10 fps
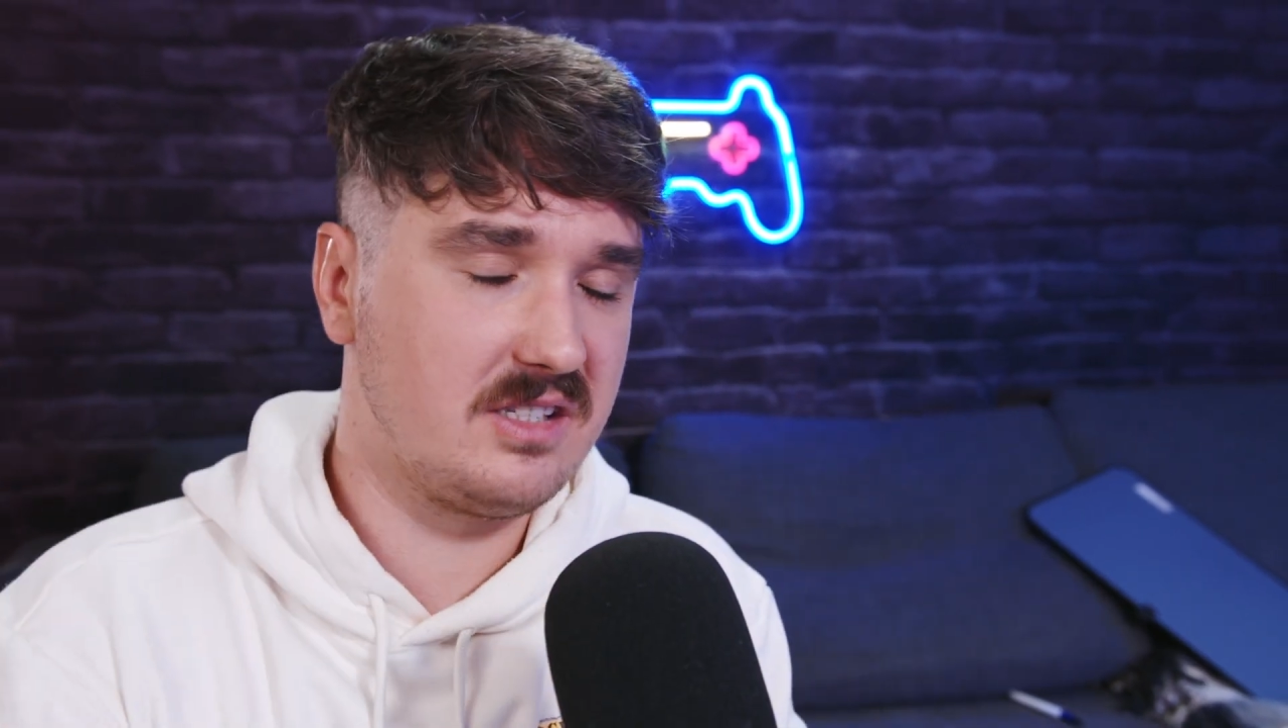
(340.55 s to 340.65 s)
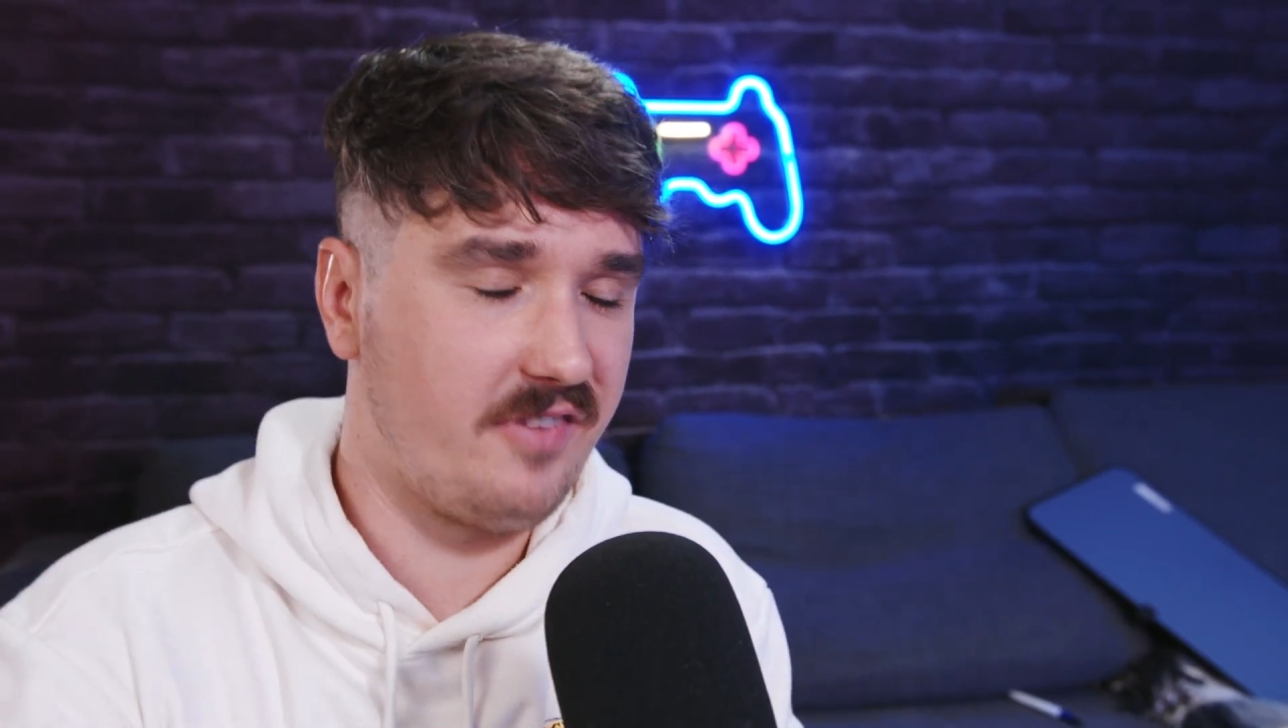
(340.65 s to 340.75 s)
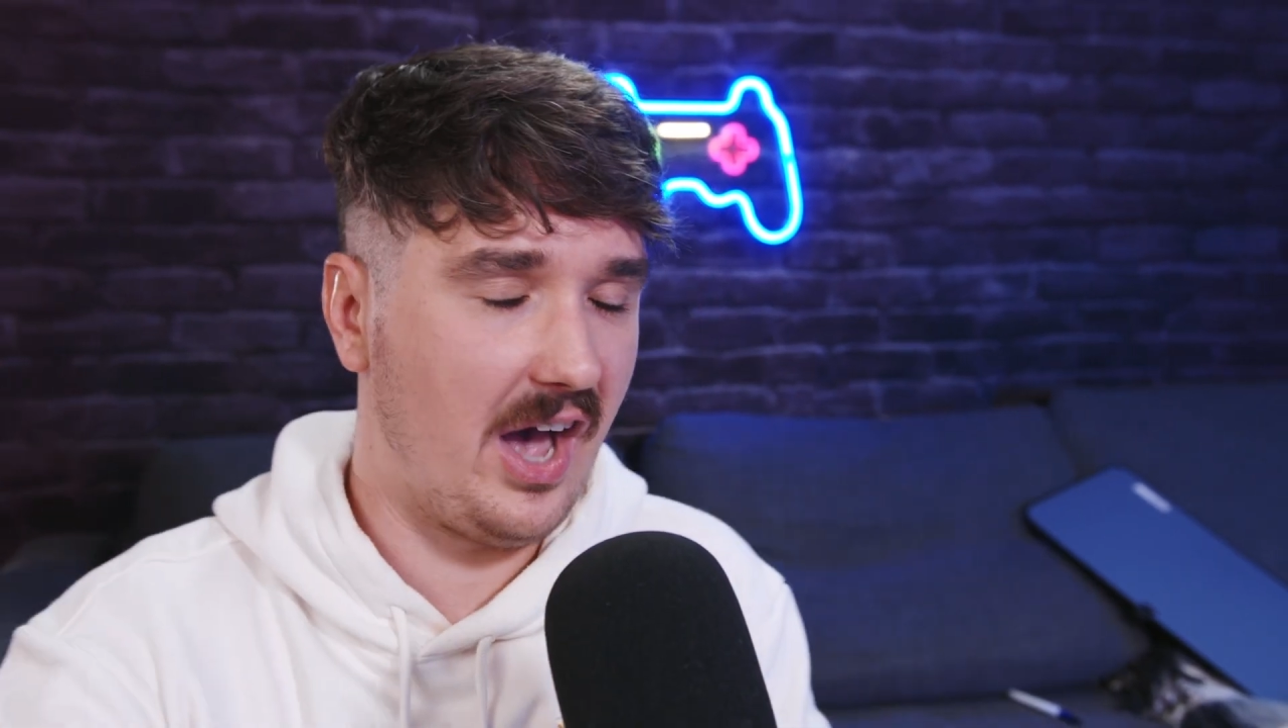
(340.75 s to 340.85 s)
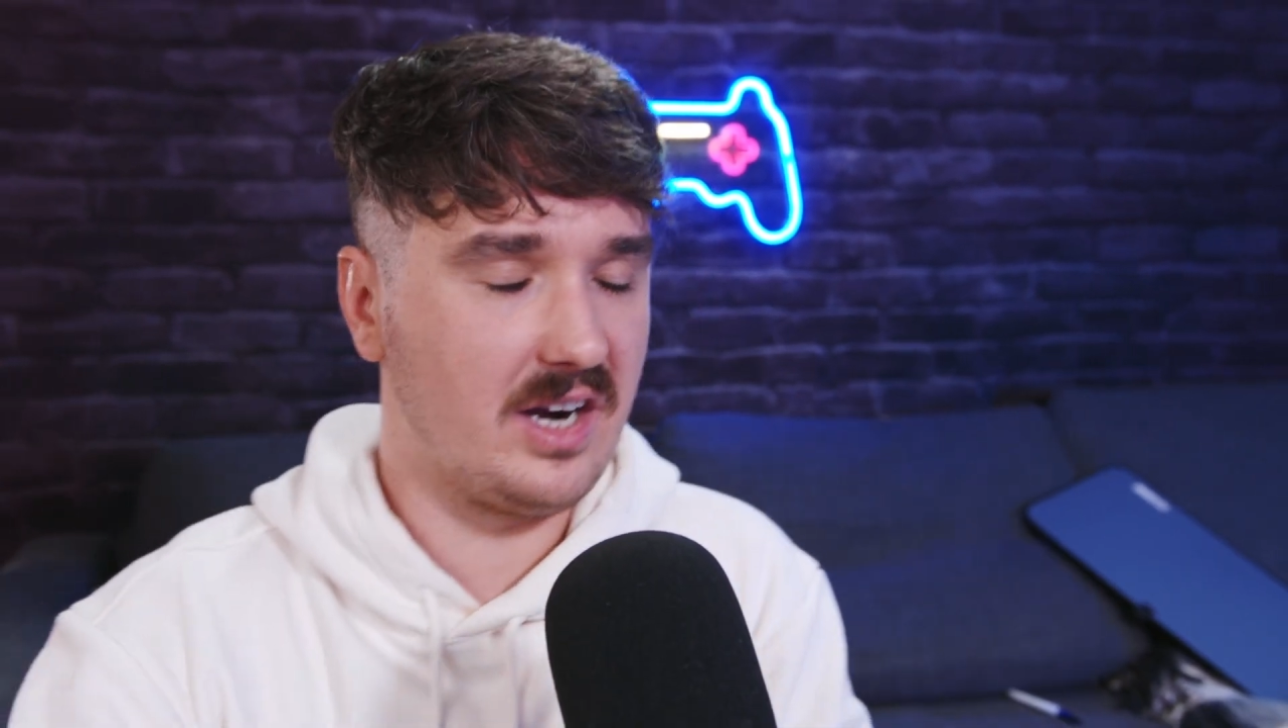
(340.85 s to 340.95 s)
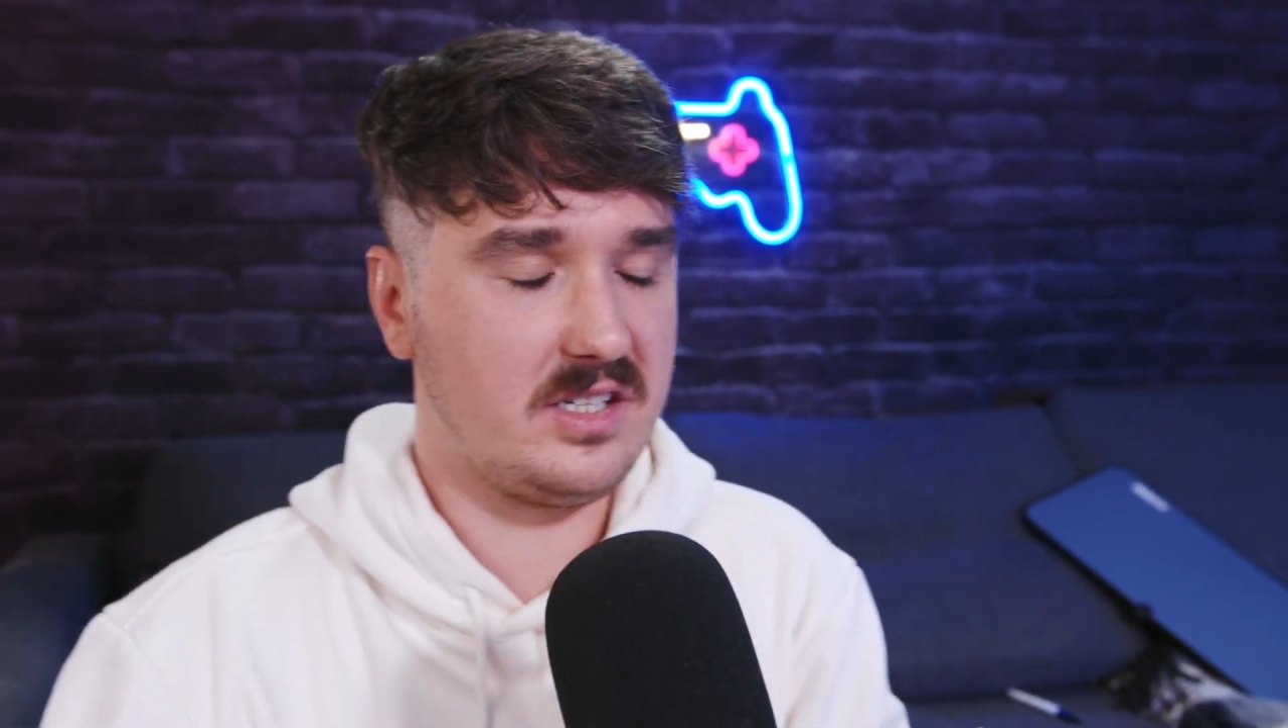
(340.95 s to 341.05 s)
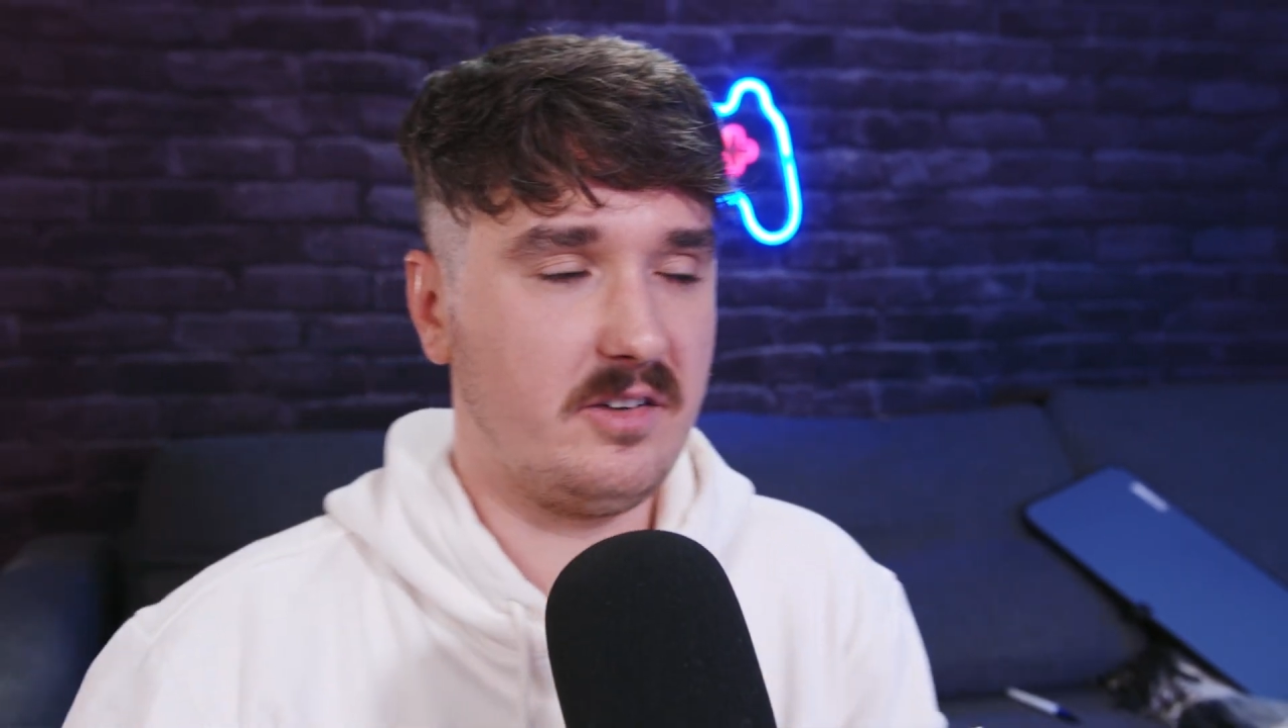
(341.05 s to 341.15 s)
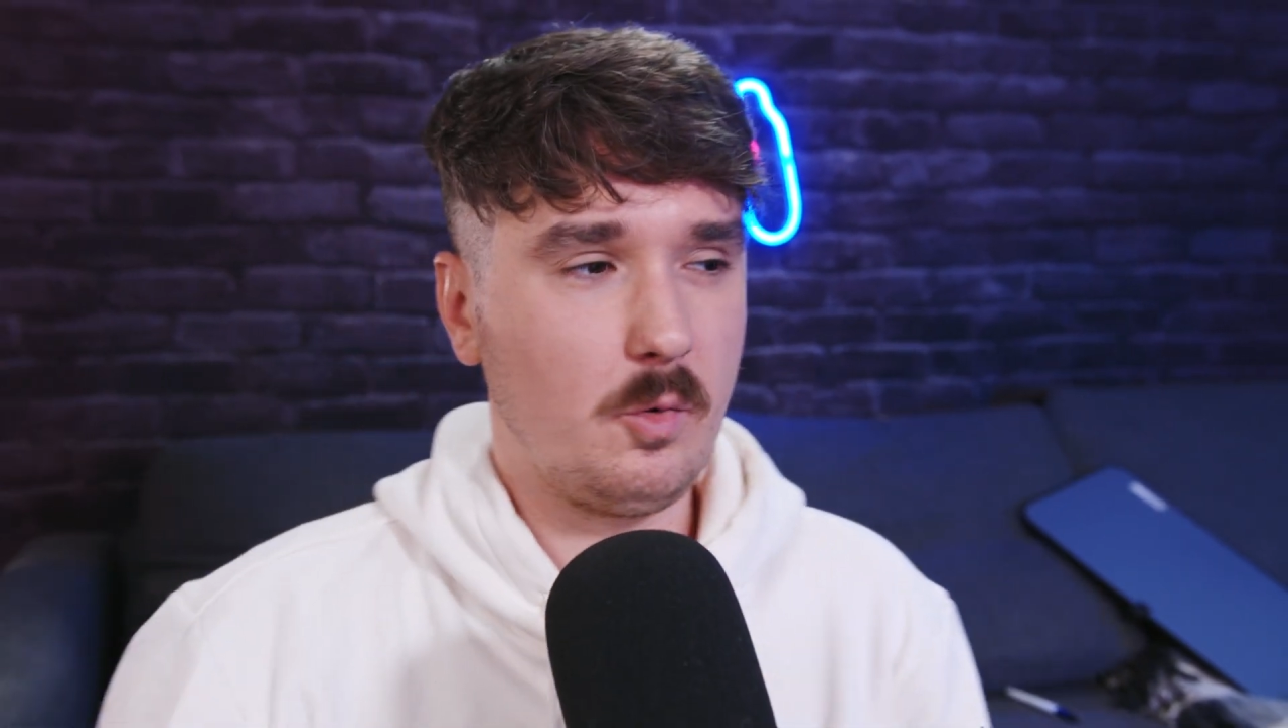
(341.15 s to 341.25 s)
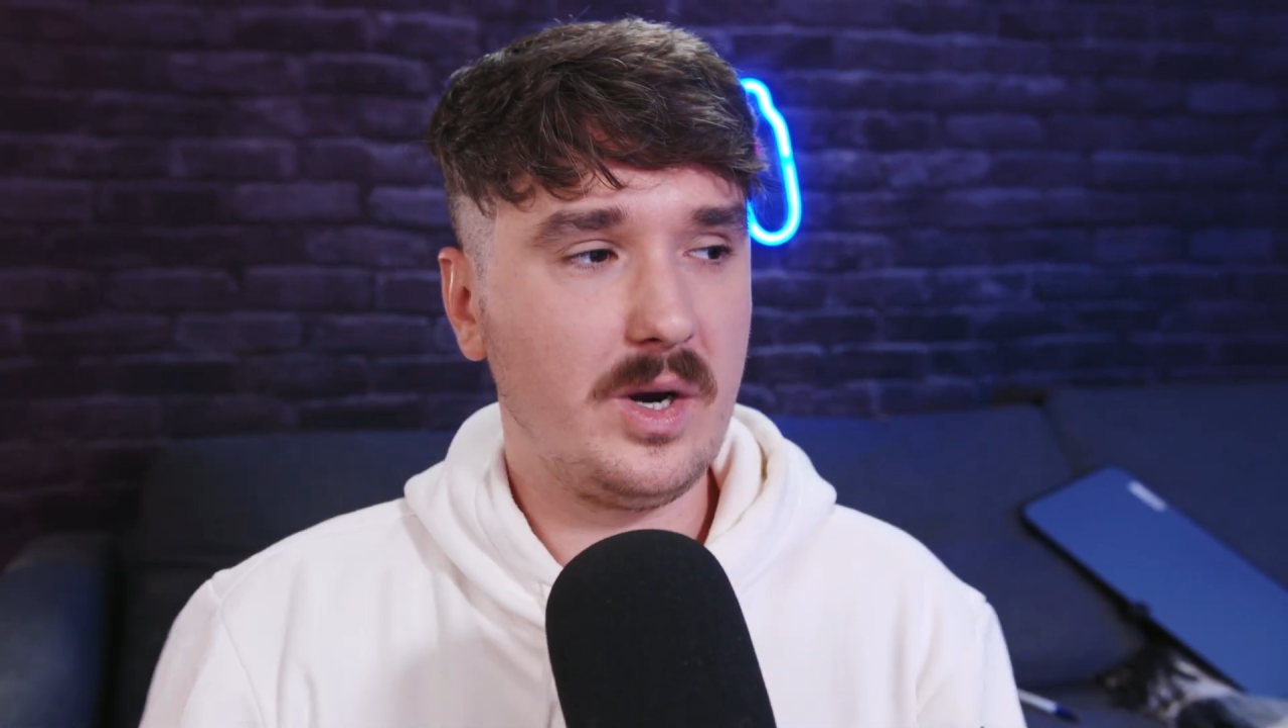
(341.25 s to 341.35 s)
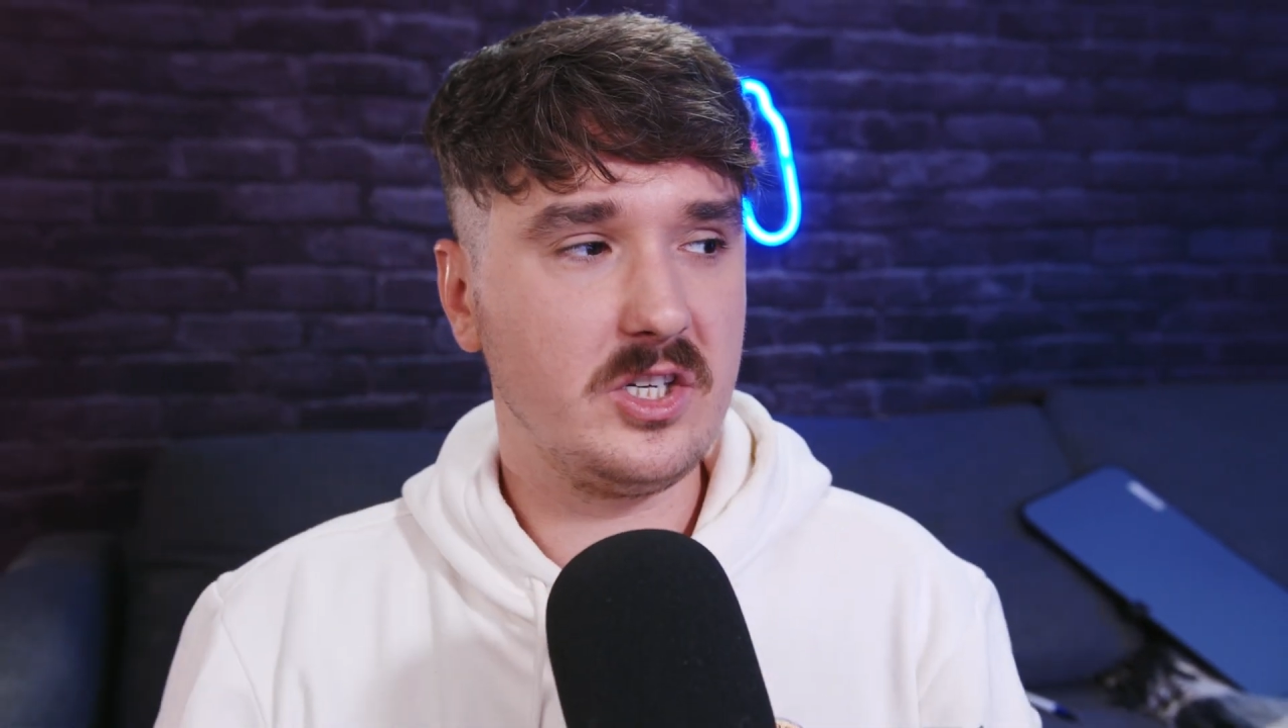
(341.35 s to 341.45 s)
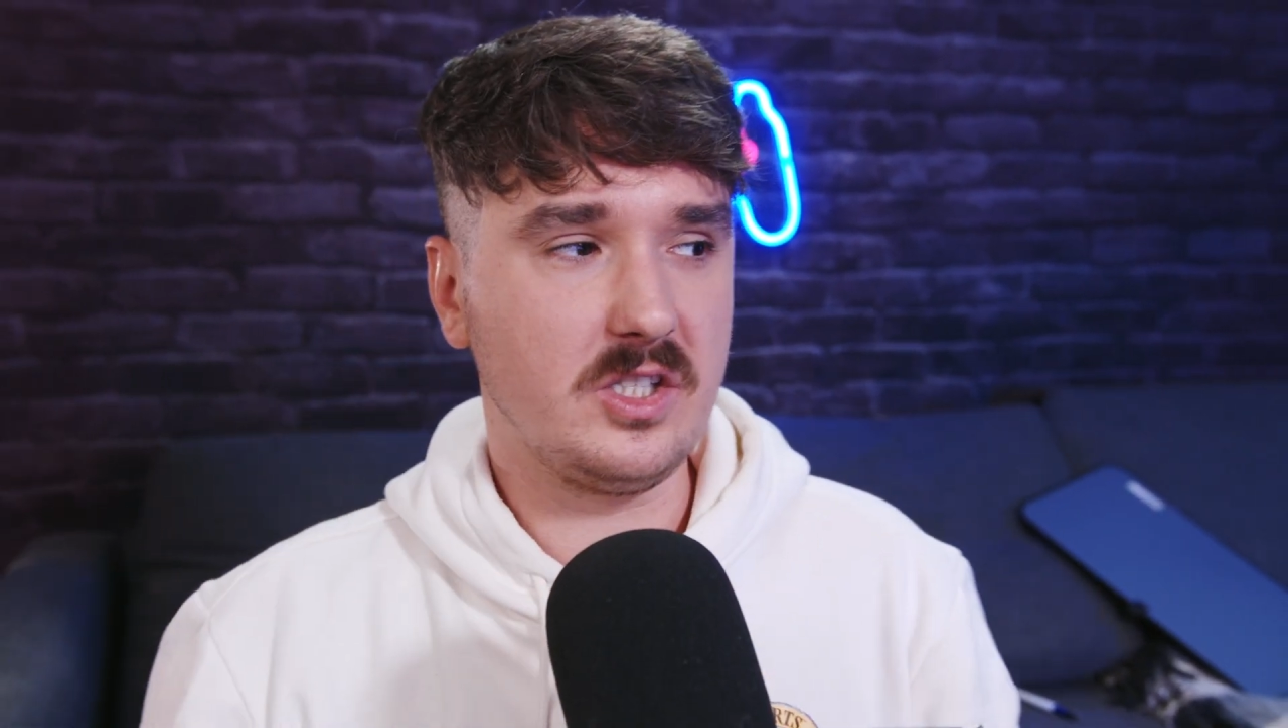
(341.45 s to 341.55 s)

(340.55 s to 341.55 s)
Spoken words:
fires everywhere.